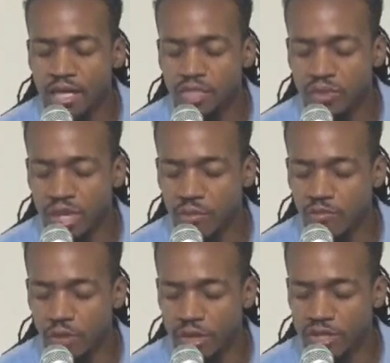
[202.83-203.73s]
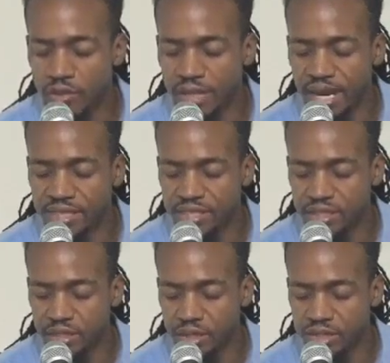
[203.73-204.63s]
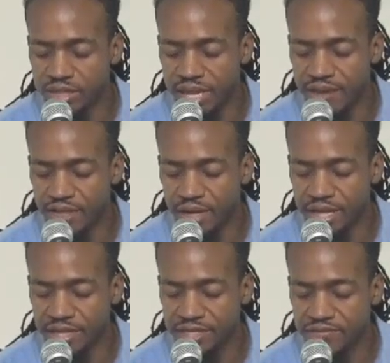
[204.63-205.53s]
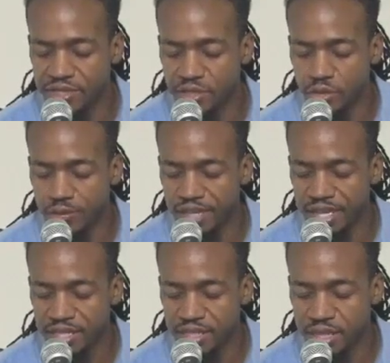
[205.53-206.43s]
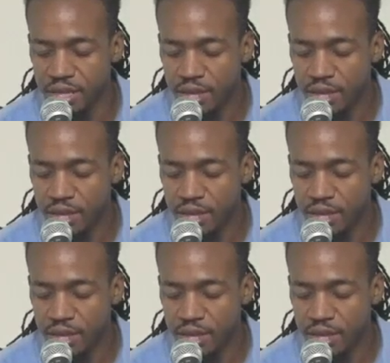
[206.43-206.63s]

So we come before you, not just those gathered in this physical place,